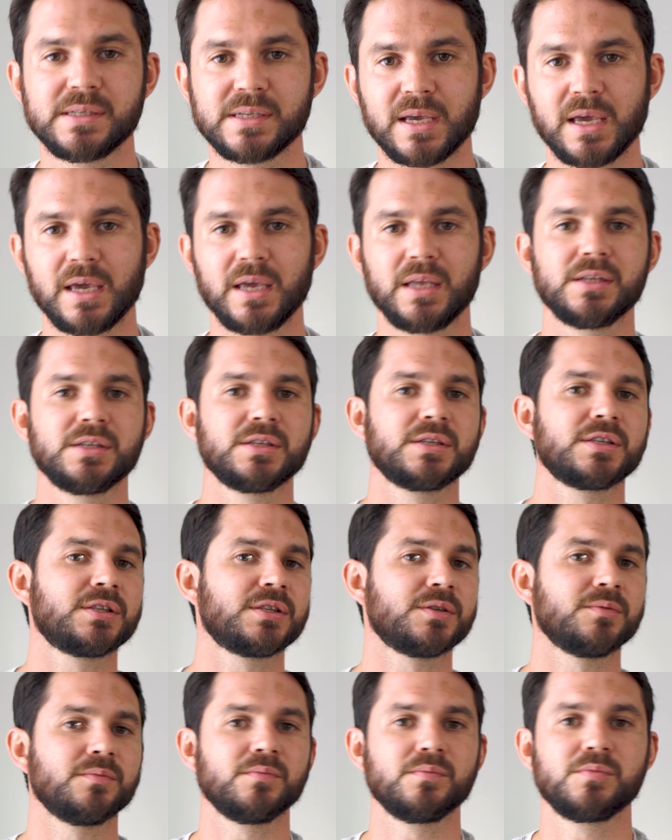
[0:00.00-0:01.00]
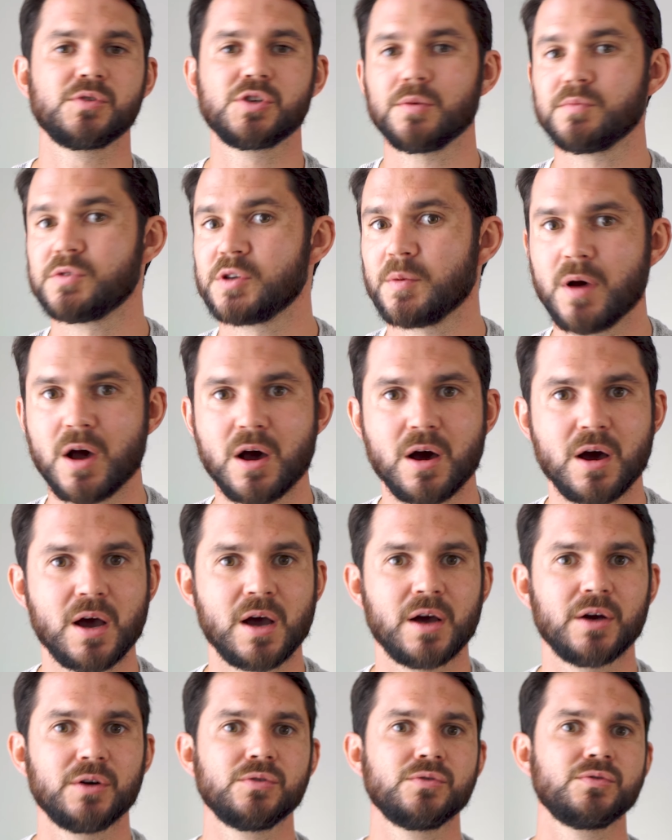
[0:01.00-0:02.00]
tins, some chopped
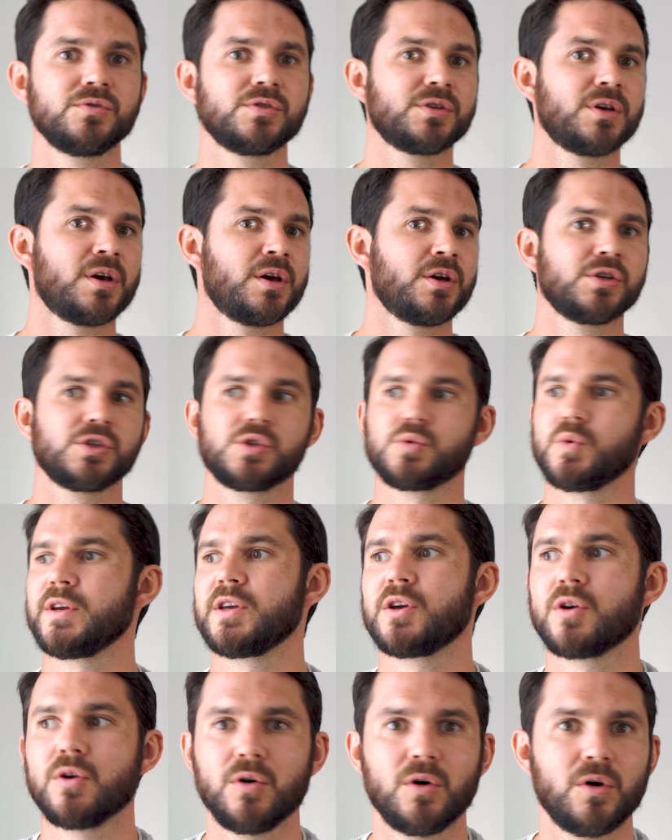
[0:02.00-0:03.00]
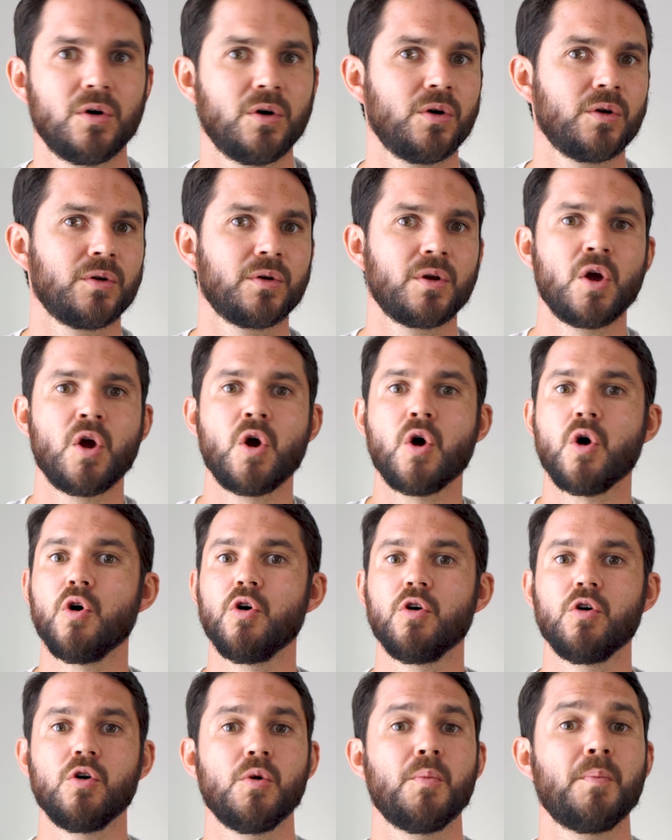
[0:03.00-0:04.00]
tomatoes, sweet corn,
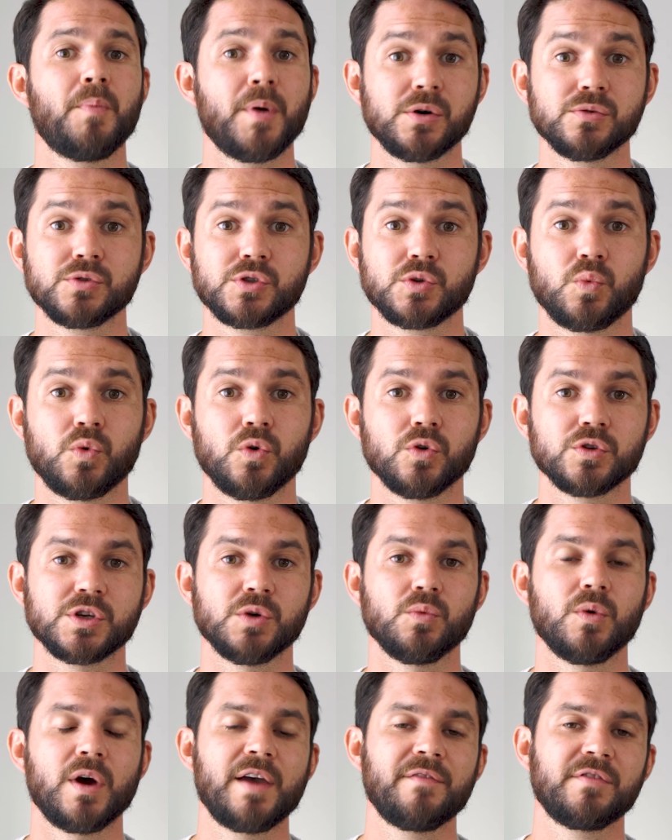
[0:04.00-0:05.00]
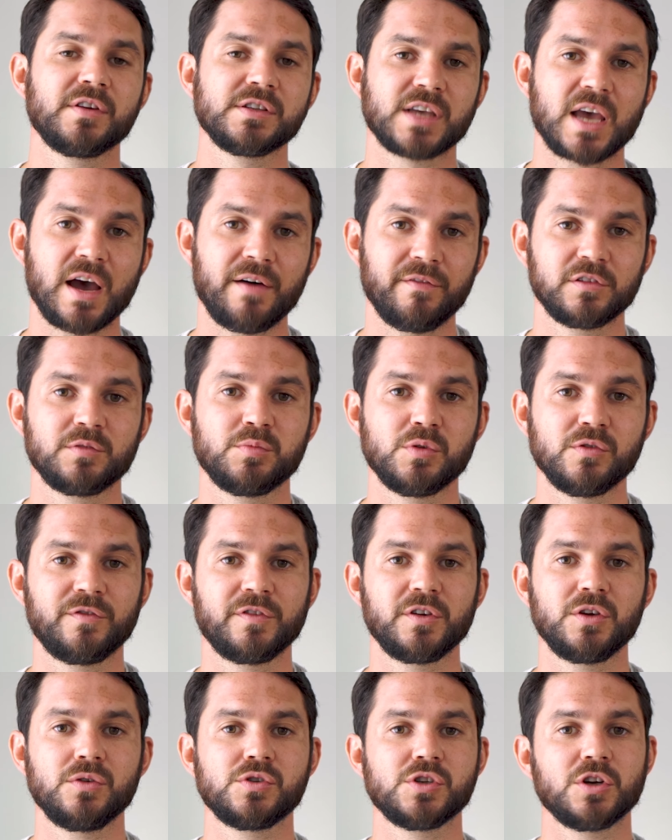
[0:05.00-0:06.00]
or bottles of water, whatever's comfortable
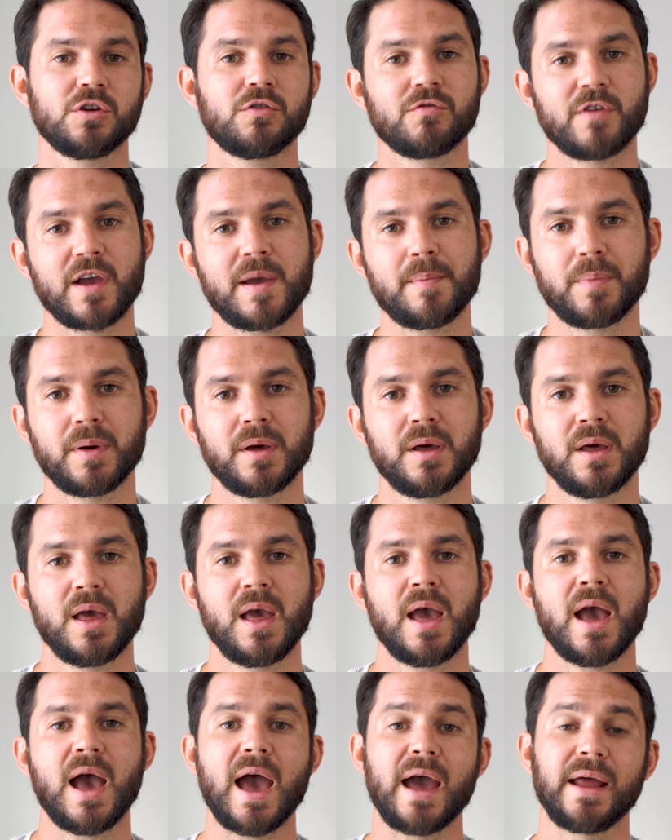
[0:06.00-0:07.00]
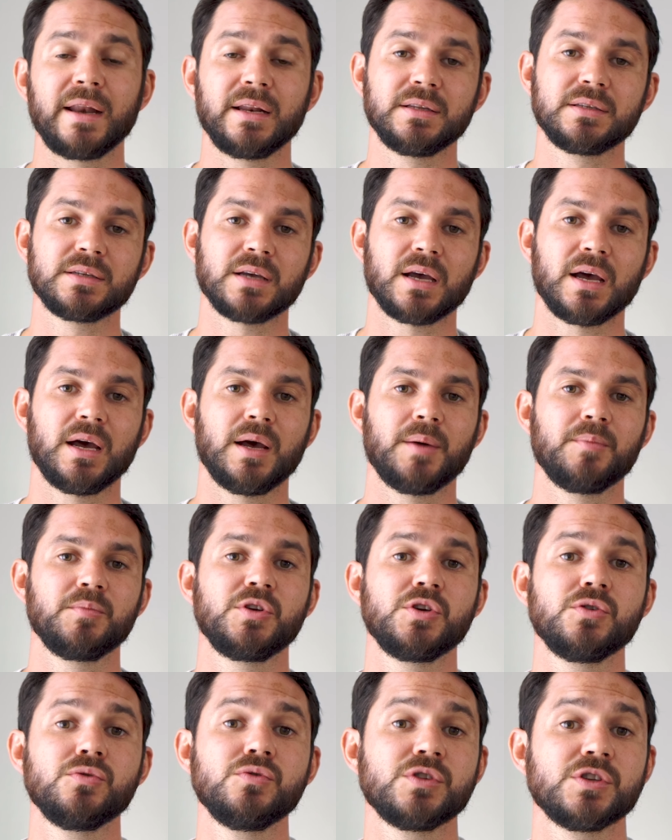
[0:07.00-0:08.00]
for you to grip and
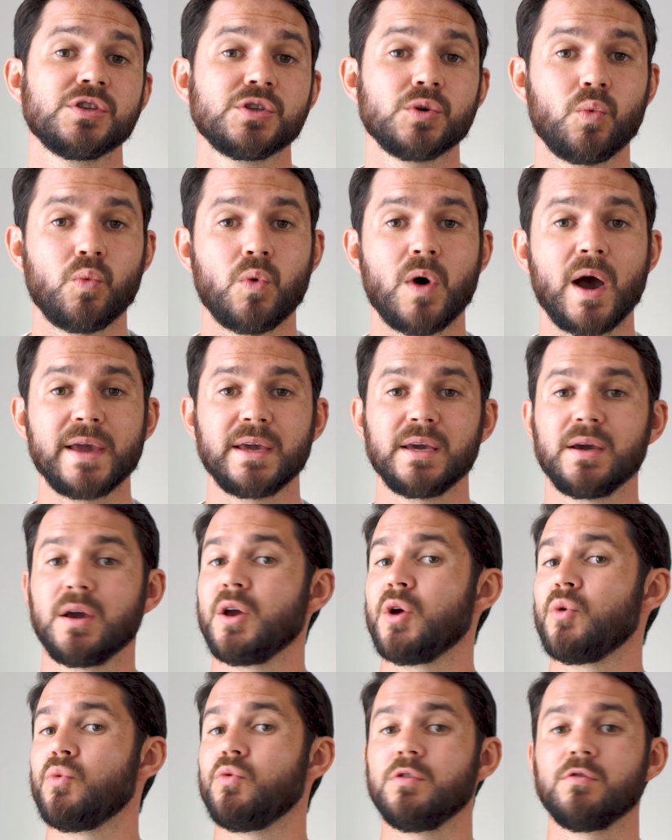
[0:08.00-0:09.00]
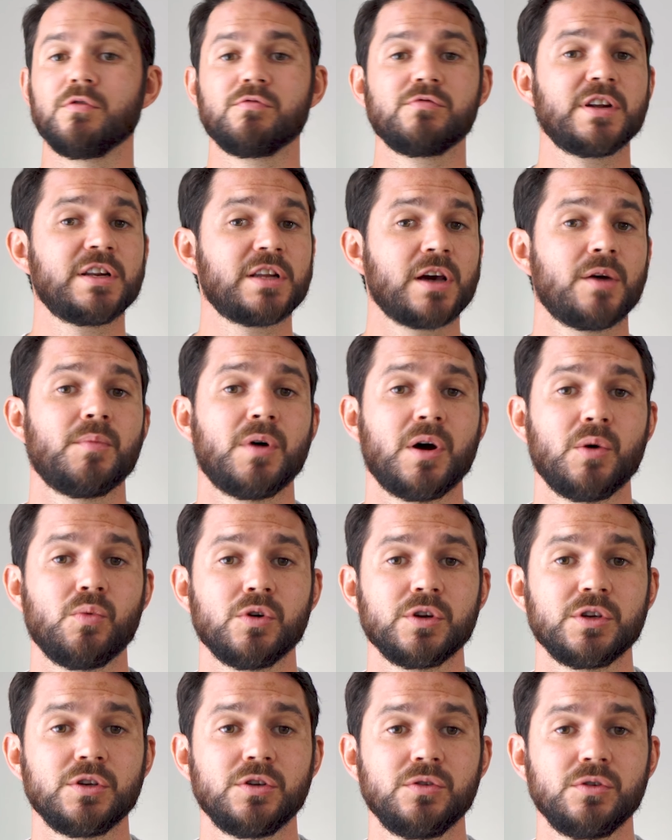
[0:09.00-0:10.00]
use as a weight. We really don't mind
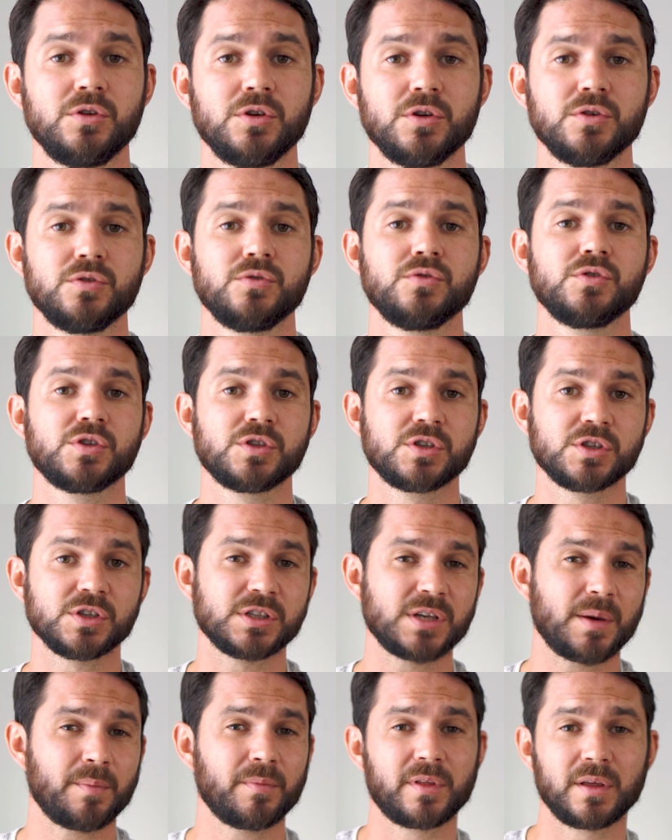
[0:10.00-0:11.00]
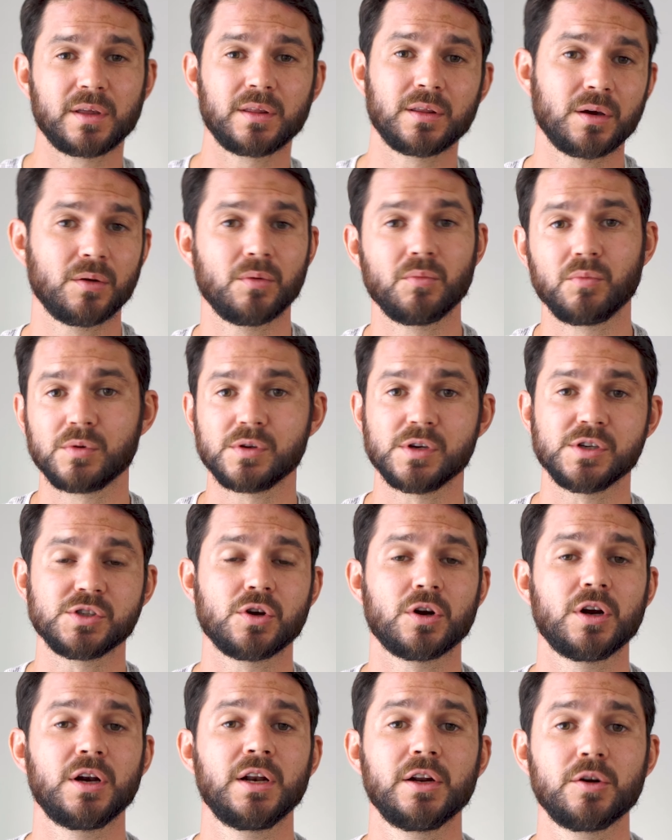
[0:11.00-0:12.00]
what you use, just something that has
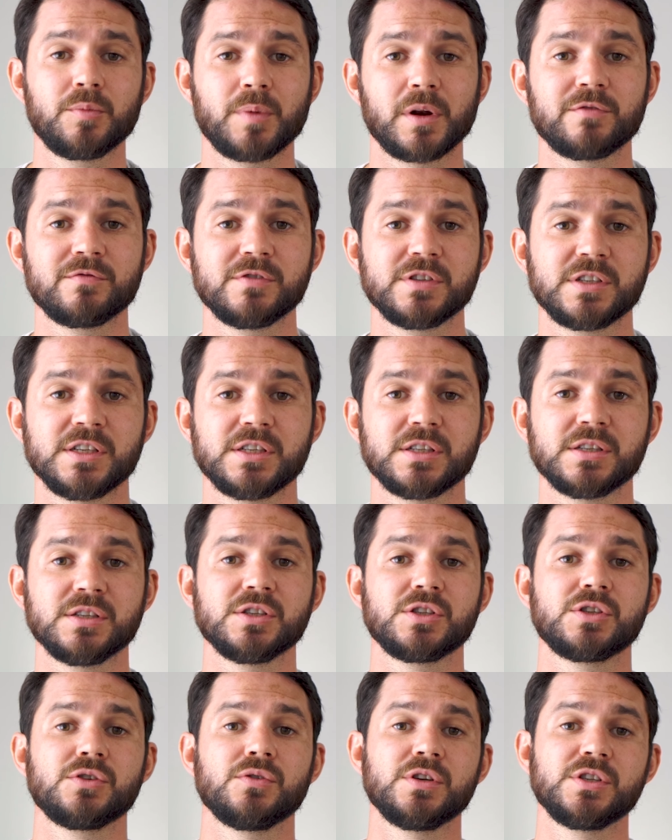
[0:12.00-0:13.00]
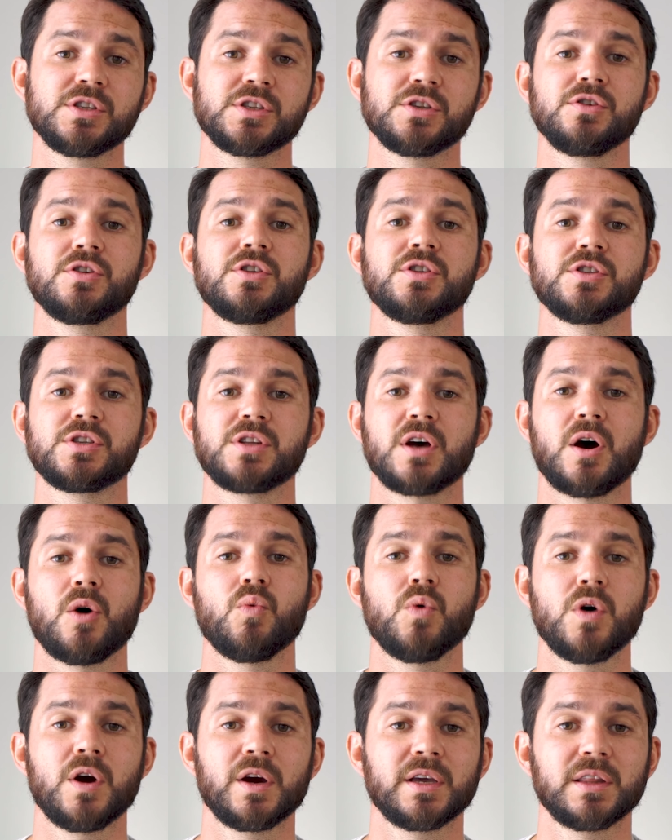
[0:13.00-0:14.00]
got a little bit of resistance to it so you can start
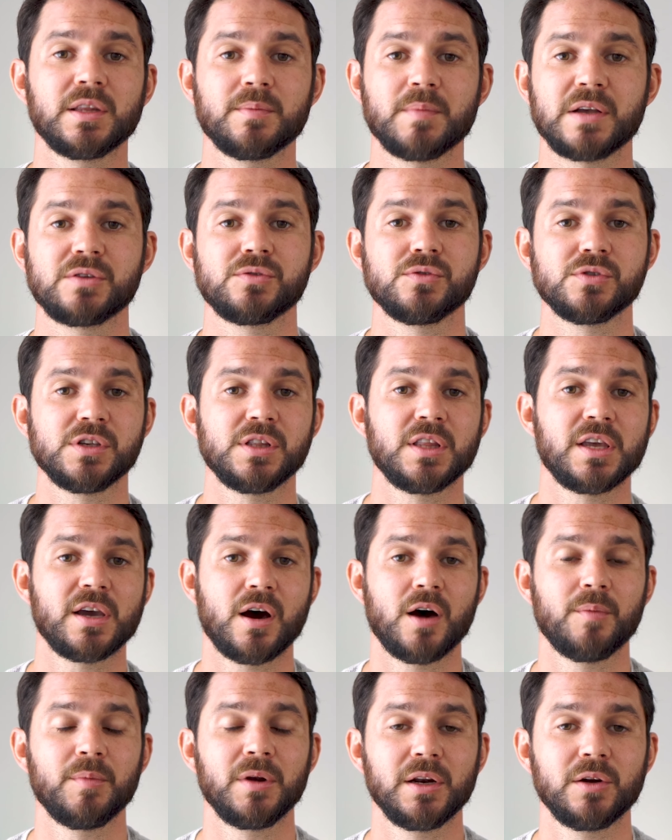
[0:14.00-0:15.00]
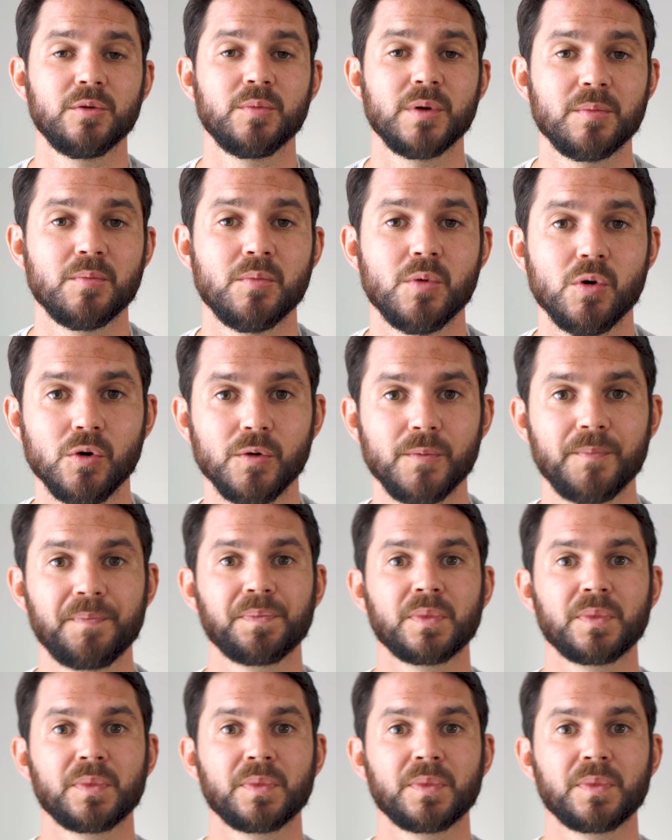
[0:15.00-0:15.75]
working the muscles in the arm a little bit more.